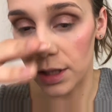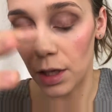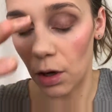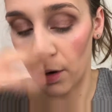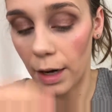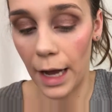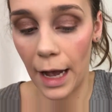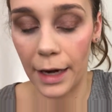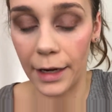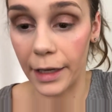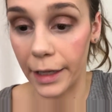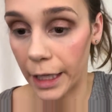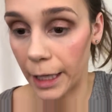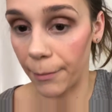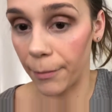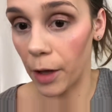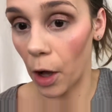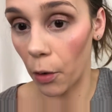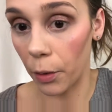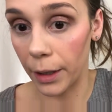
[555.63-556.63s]
So I had to
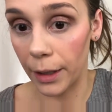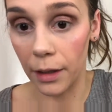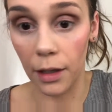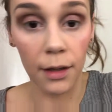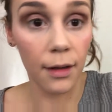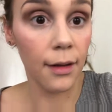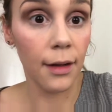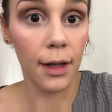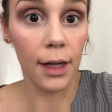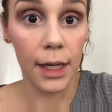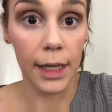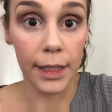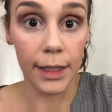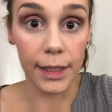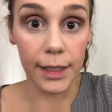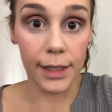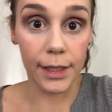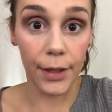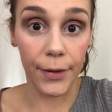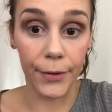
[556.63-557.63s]
keep going.
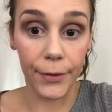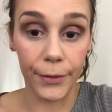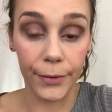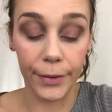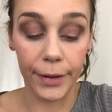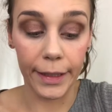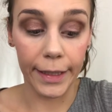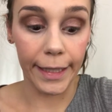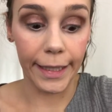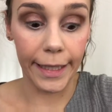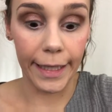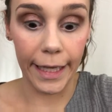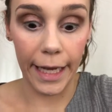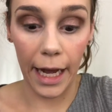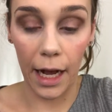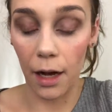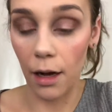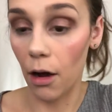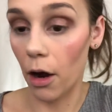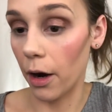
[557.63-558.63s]
So
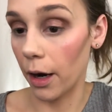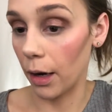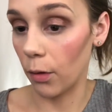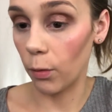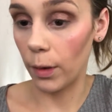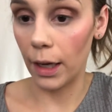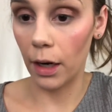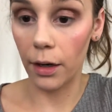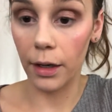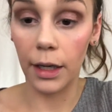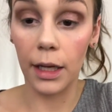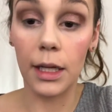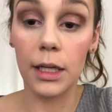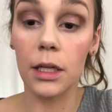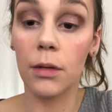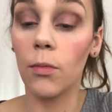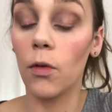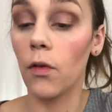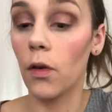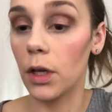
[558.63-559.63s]
yeah, all right, we are
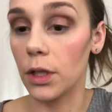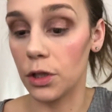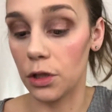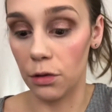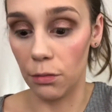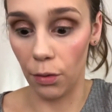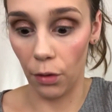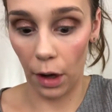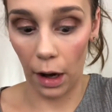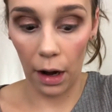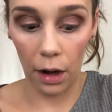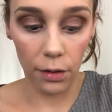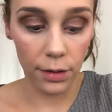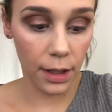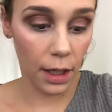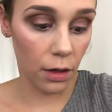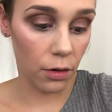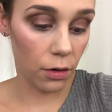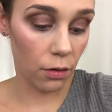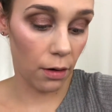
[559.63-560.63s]
need to move on to
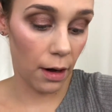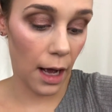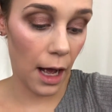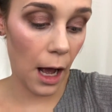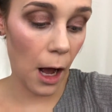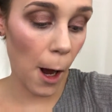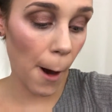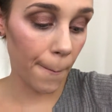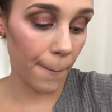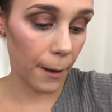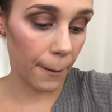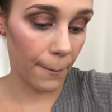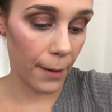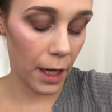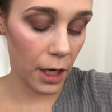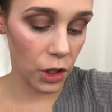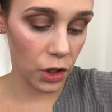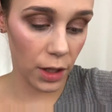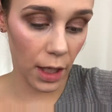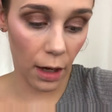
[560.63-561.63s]
brows. I don't know how I'm gonna
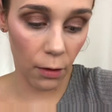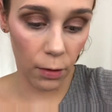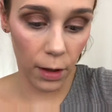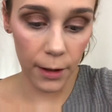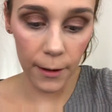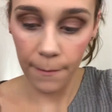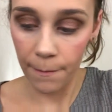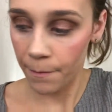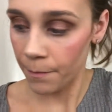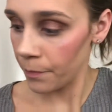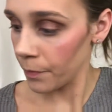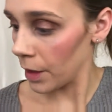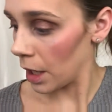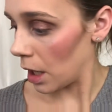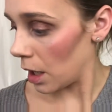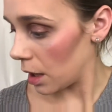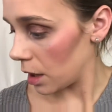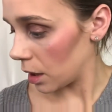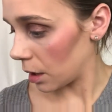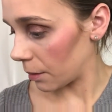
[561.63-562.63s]
manage that one.
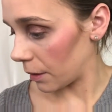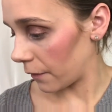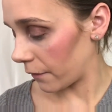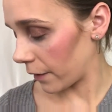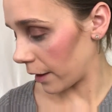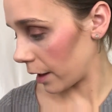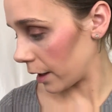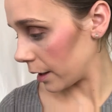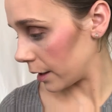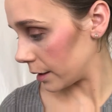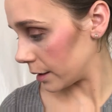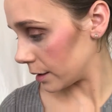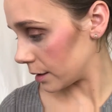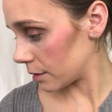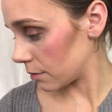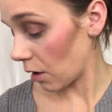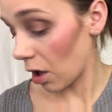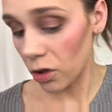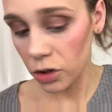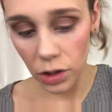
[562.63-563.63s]
Let me
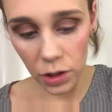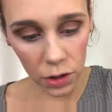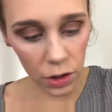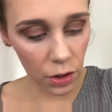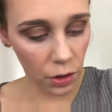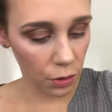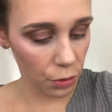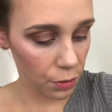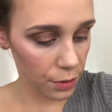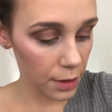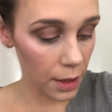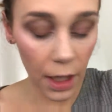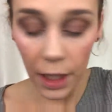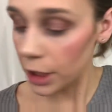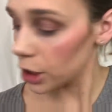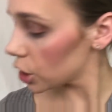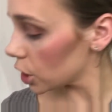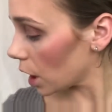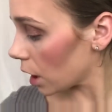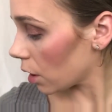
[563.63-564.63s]
find, I'll just use an
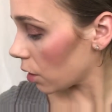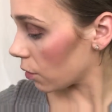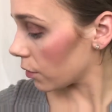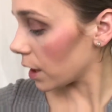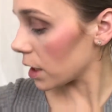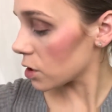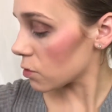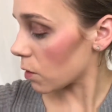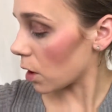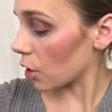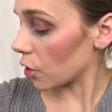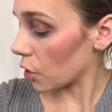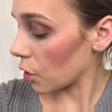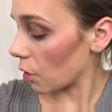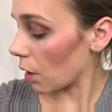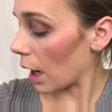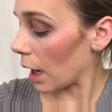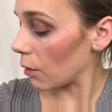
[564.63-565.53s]
eyeshadow. That's what I'll do.